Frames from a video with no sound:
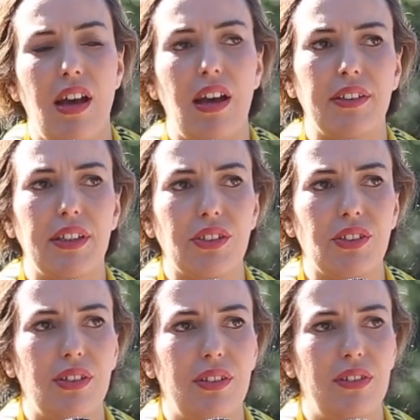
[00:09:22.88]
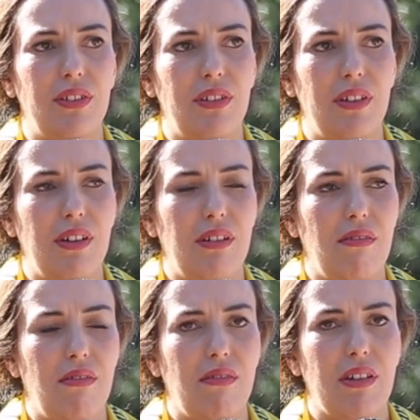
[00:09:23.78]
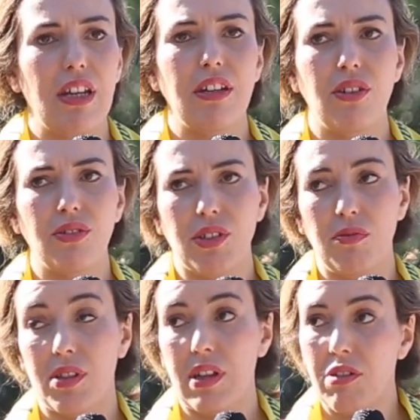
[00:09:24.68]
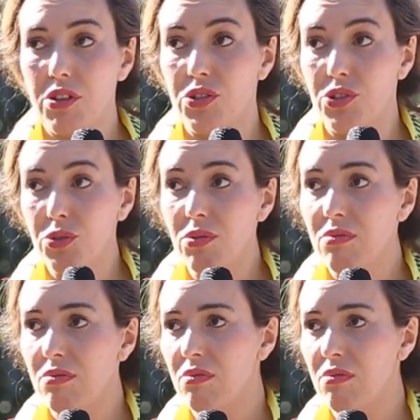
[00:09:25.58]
And that he knows that without you,